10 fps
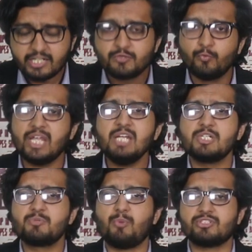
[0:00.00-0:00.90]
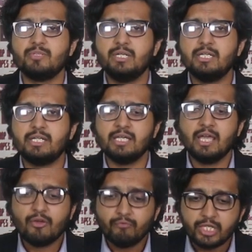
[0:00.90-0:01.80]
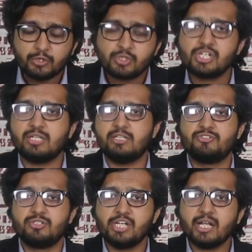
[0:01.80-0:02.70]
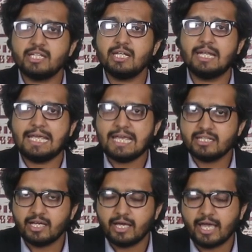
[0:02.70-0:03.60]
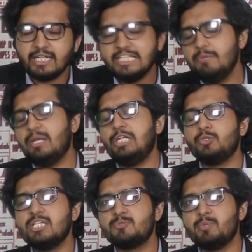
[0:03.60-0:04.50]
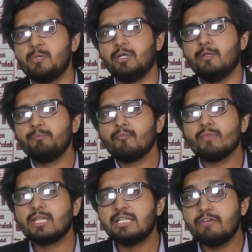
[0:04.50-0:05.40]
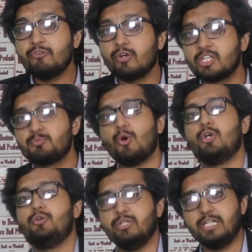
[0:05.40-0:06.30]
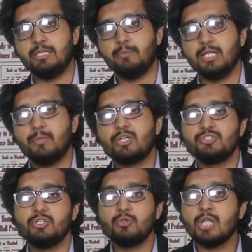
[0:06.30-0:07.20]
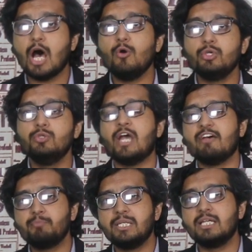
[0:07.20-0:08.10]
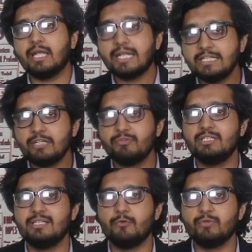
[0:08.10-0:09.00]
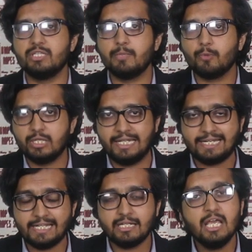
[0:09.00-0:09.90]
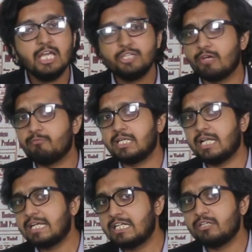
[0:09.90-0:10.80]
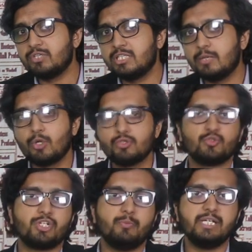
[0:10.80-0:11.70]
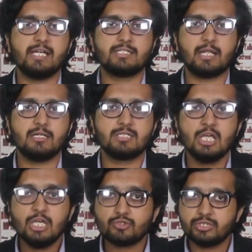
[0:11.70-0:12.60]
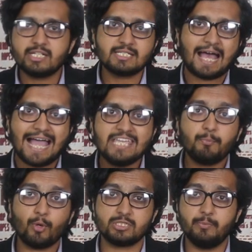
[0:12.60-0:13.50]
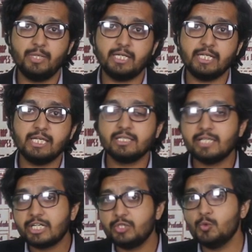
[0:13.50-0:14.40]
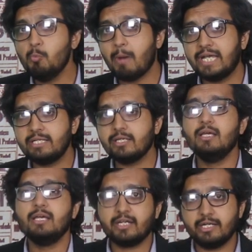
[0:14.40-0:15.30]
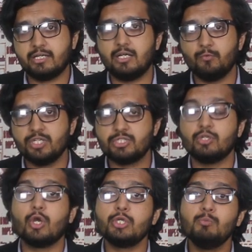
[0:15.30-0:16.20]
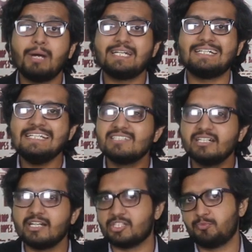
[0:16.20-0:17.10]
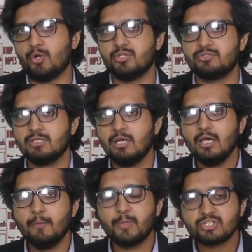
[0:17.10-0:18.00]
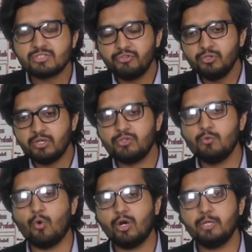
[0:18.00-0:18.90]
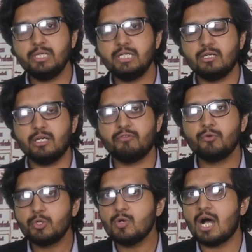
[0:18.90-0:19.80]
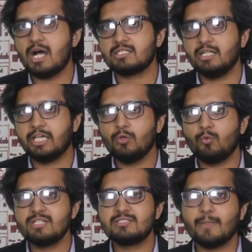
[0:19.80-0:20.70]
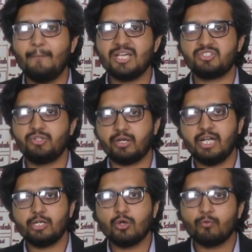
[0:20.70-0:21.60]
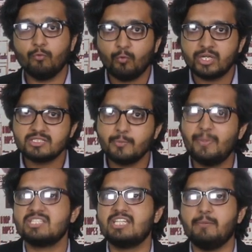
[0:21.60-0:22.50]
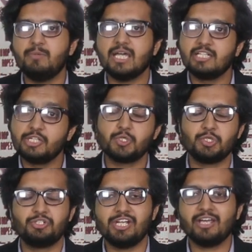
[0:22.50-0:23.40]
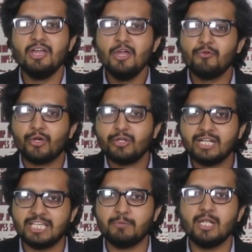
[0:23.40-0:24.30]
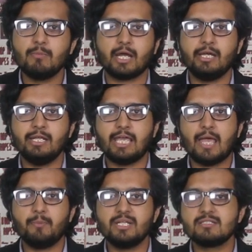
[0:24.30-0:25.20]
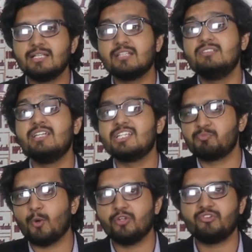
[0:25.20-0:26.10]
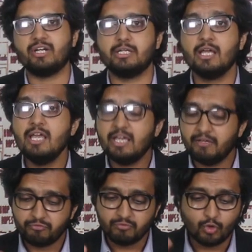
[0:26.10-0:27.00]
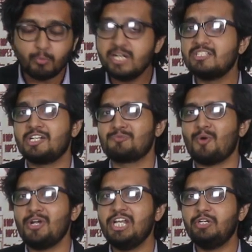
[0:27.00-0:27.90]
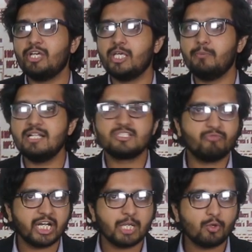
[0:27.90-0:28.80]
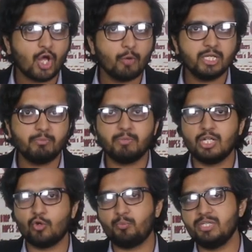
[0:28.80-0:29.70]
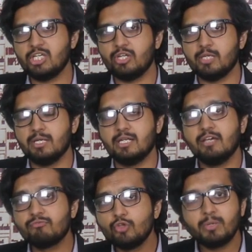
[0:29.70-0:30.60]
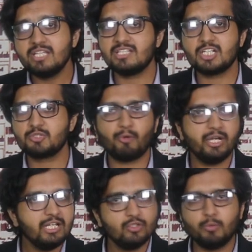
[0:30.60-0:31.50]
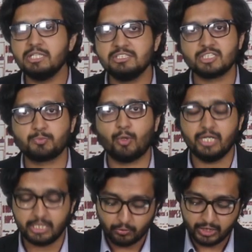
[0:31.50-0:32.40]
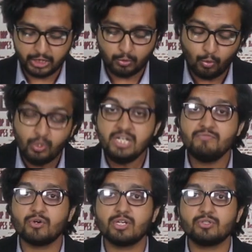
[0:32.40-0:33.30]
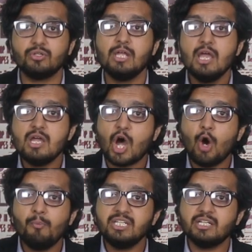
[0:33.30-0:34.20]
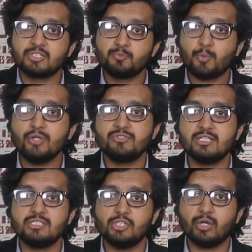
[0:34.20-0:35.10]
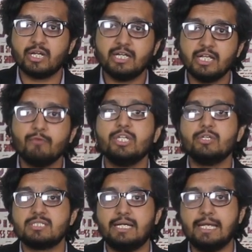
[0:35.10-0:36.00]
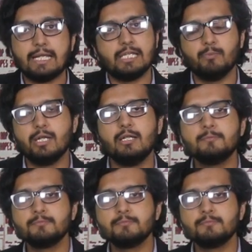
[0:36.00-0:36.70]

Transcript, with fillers: there is very much possibility when you sh share an, the, an email to these people, they would respond to your email because you know now you have been connected with with them on LinkedIn, you have been connected with them on social media channels. So there is higher possibility that you might get a conversion or you might at least get a response chance because if you if you want me uh, if you want to ask like you know what is the best rate or what is the best KPI that you should check for your email marketing campaigns that's the response rate if nobody is responding to your emails forget about how many people are opening your email if nobody is responding nobody is responding you need to only focus on how many responses you are getting when you're sending an email